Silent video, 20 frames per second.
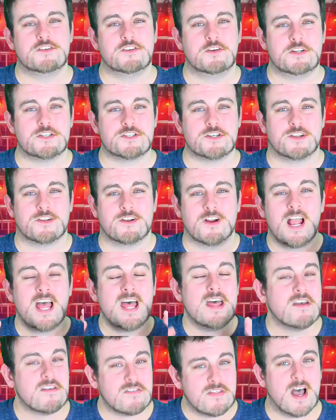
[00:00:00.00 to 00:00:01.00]
into each
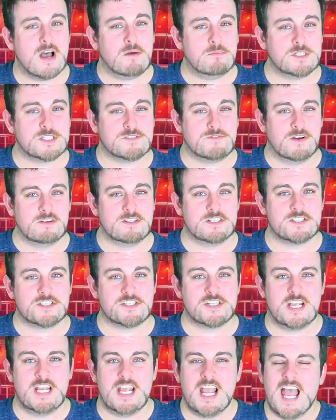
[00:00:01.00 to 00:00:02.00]
other. That was fun to
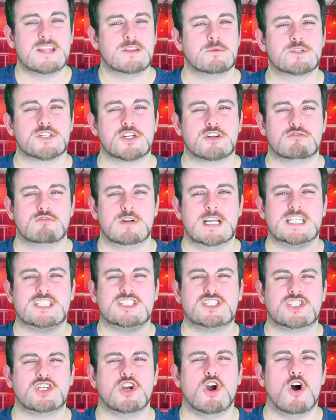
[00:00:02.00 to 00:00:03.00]
see. And there was a
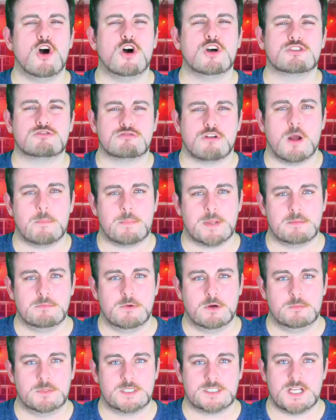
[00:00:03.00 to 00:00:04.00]
great jaw-dropping
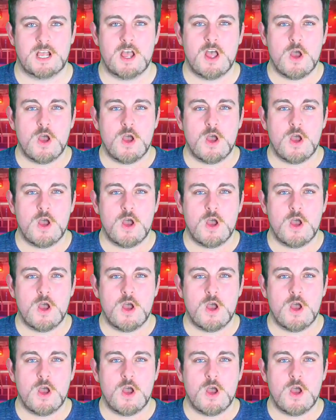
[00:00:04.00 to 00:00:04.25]
moment